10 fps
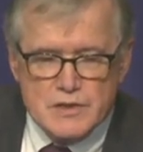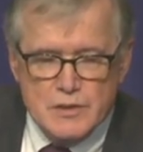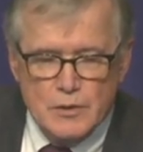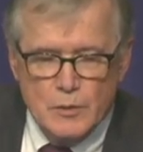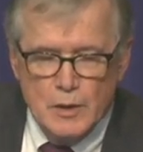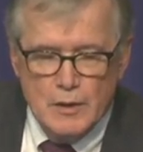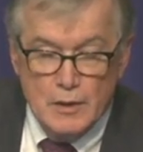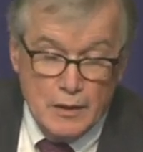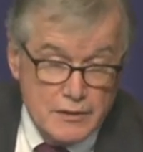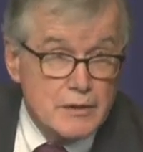So
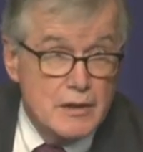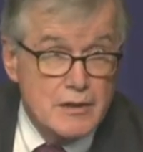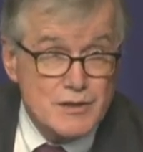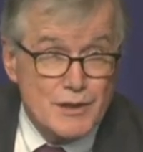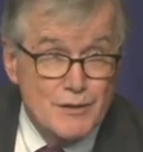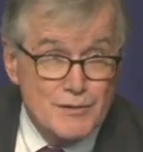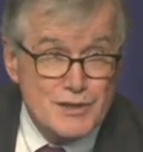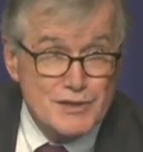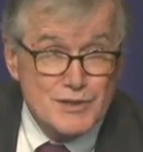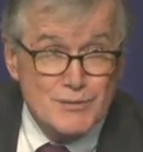I think that is a
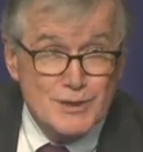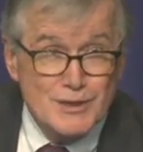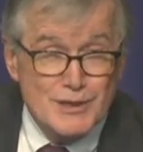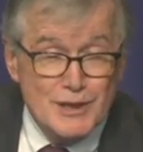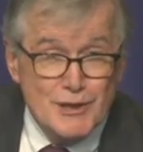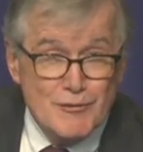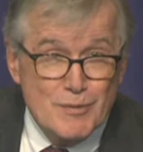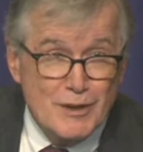conversation we need to have.